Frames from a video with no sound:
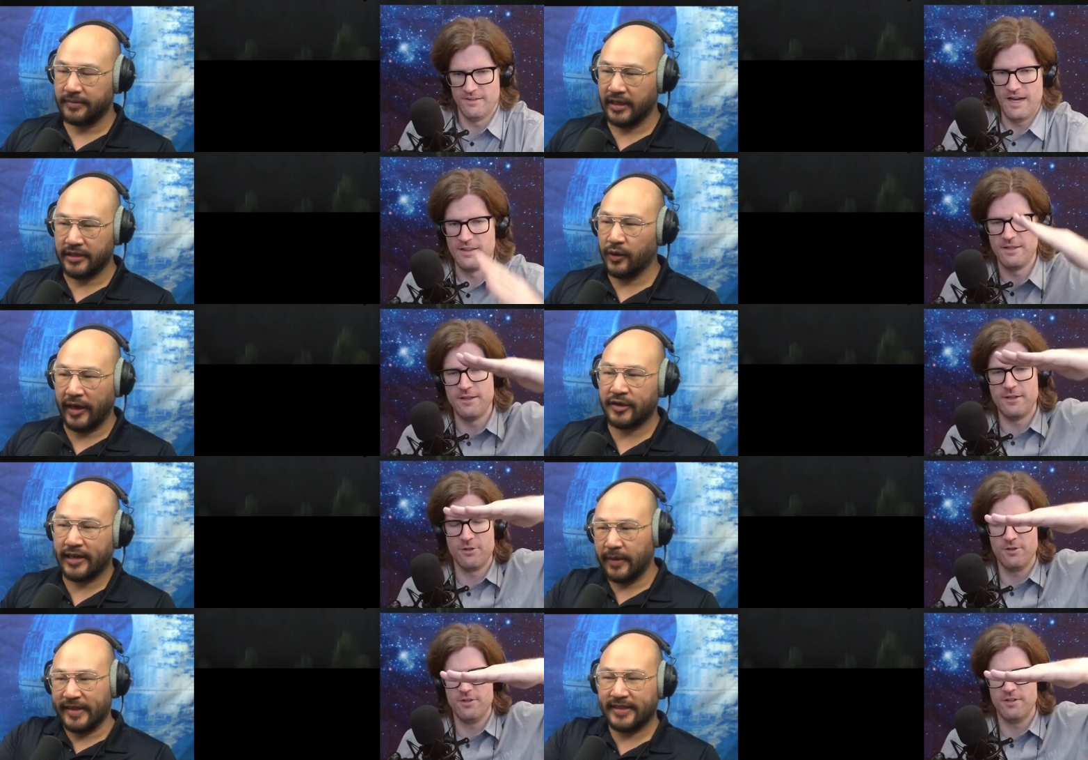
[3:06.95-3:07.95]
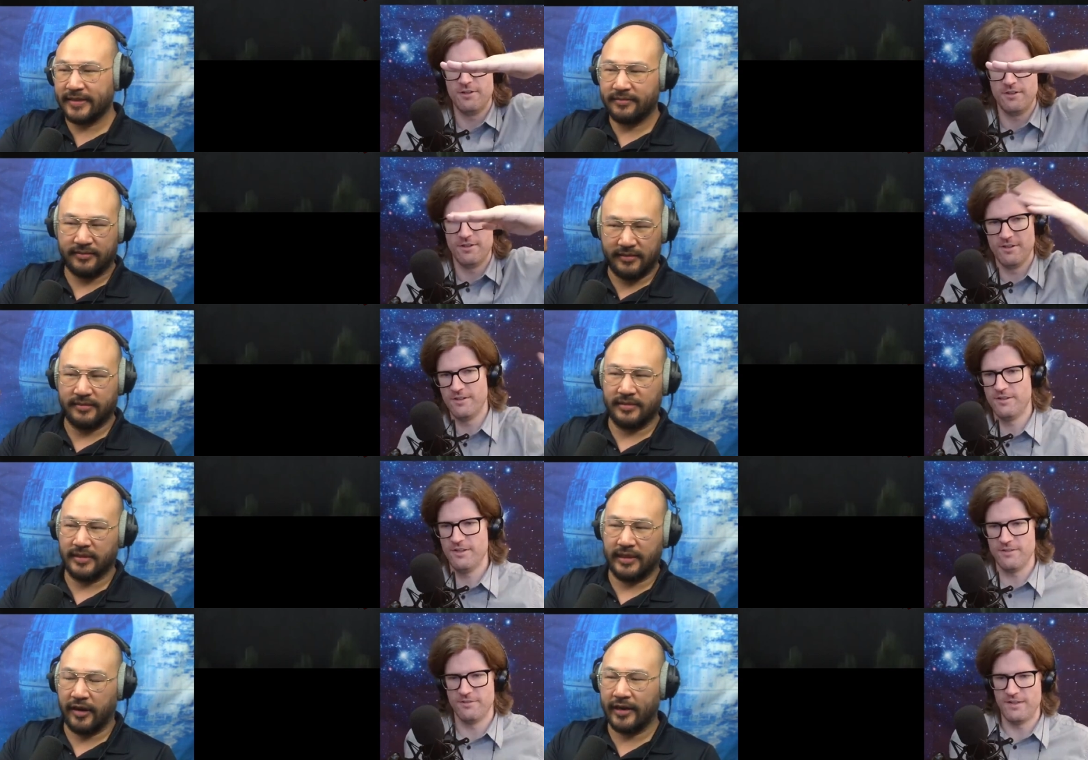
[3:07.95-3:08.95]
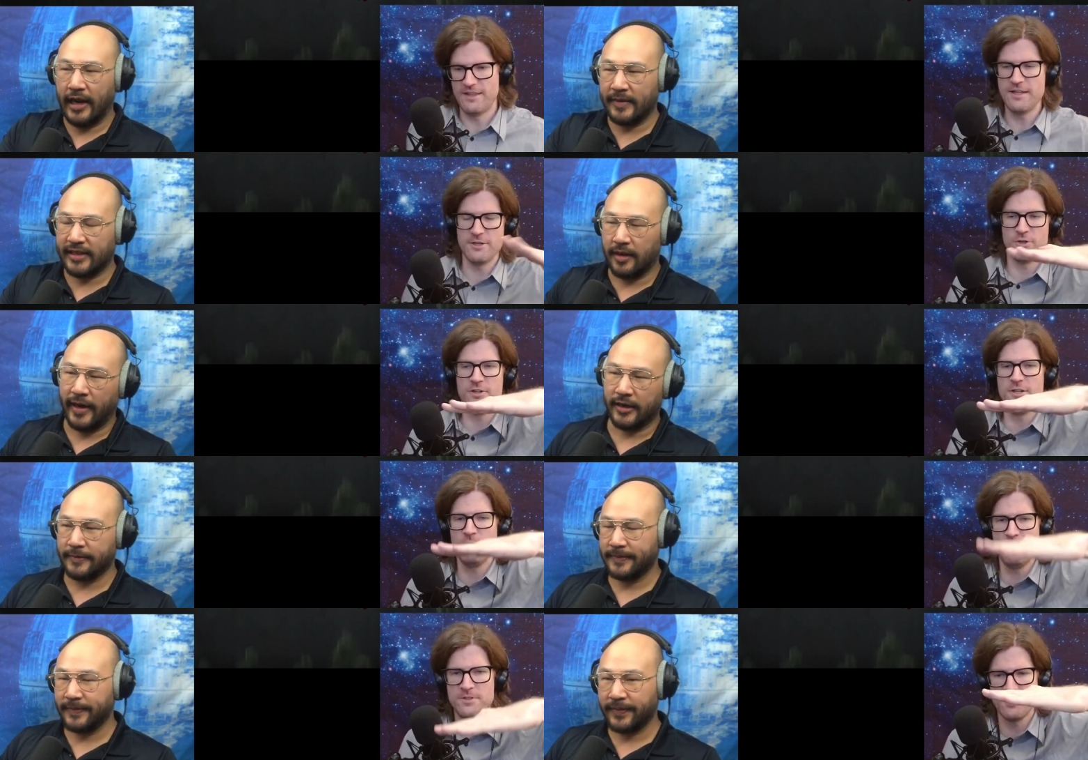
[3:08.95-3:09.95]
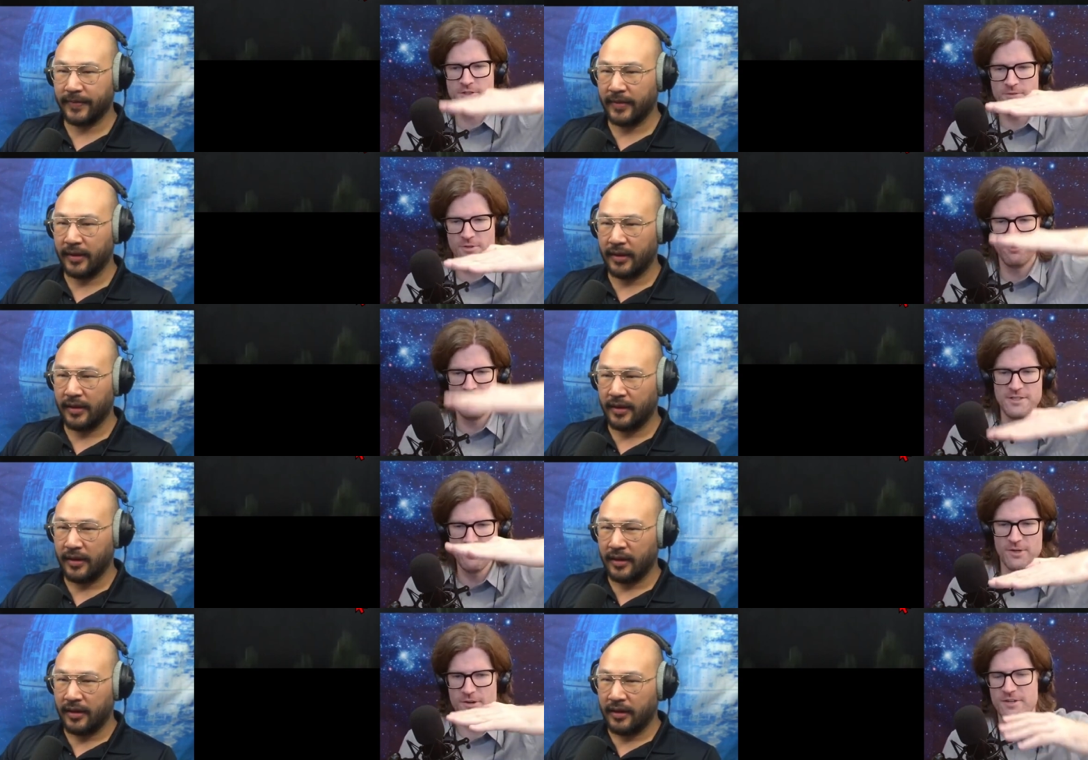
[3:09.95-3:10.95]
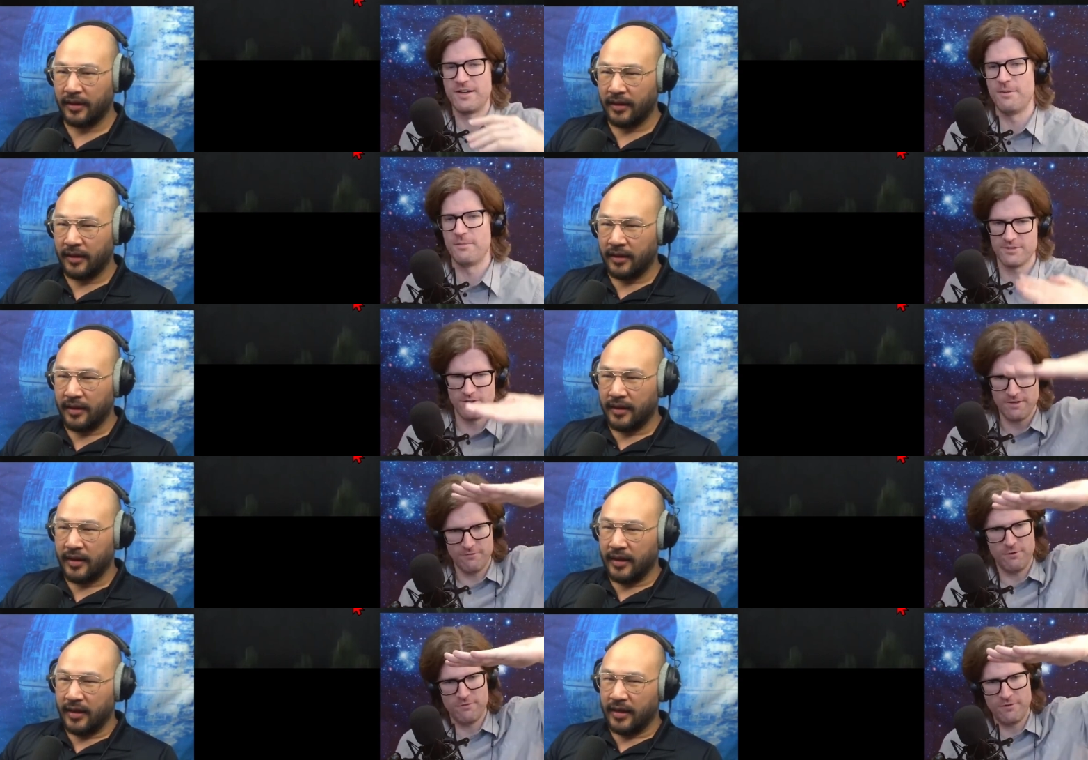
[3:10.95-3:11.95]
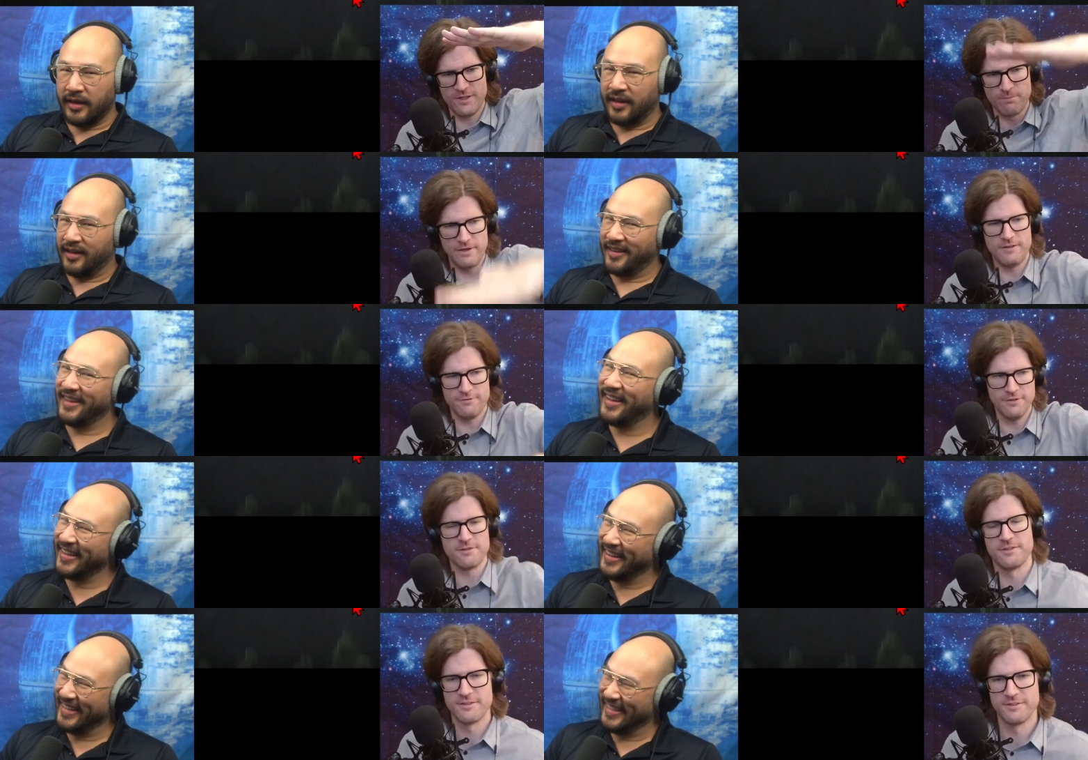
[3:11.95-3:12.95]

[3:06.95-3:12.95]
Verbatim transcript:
Speaker 1: And There's no aerodynamics. Turn, yeah. Aerodynamics and then they turn into matter. a position where there is no aerodynamics. They're falling belly first.